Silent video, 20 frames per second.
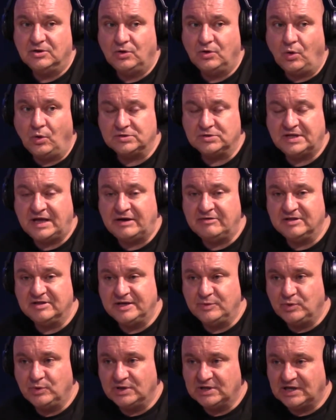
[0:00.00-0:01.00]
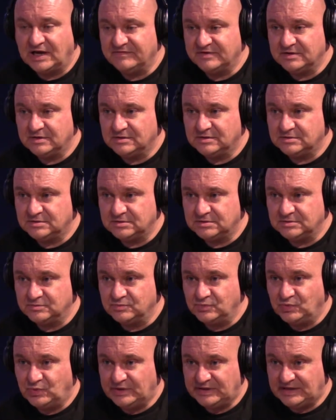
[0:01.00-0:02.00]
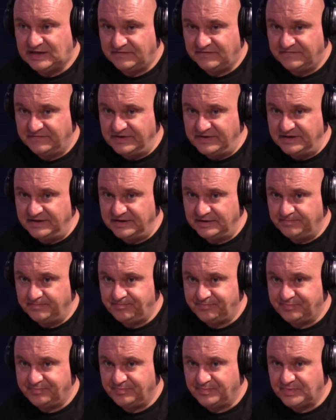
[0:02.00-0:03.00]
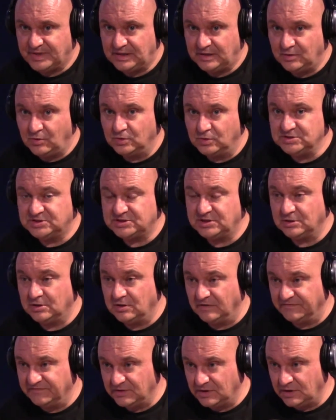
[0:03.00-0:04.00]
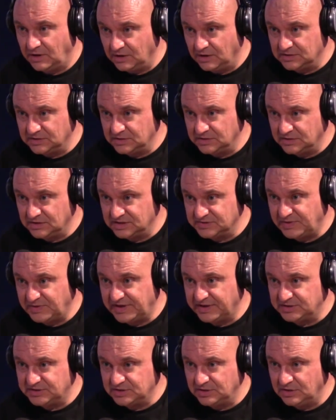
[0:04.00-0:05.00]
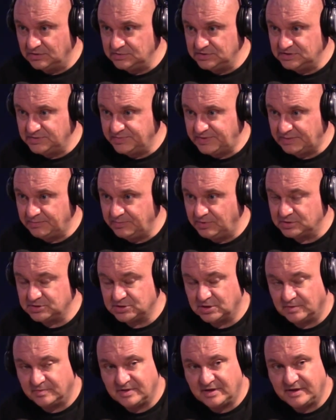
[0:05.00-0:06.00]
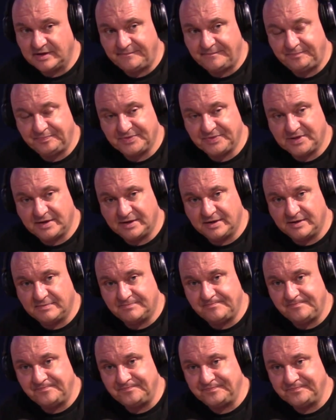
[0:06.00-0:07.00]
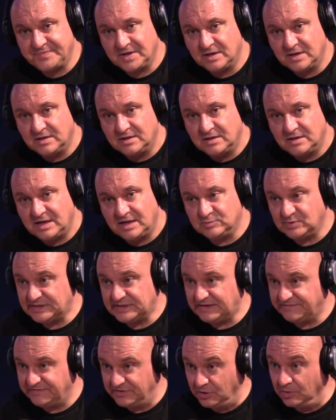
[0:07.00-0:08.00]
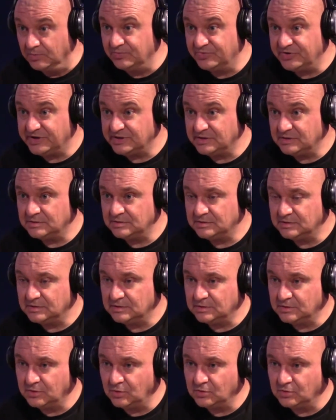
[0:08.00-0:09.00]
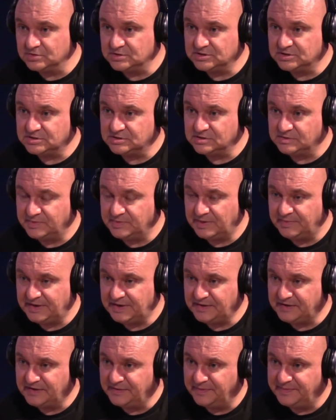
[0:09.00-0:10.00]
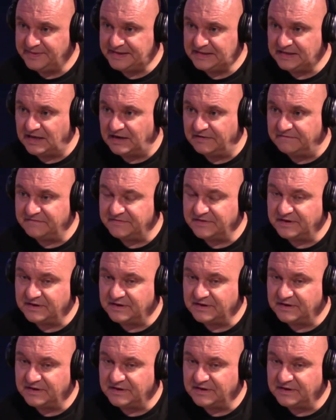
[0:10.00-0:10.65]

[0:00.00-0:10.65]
Ordinarily, we'd have a launch in Covent Garden because my agent owns a big bookshop there, and we'd have a Cumbrian launch, a big live thing.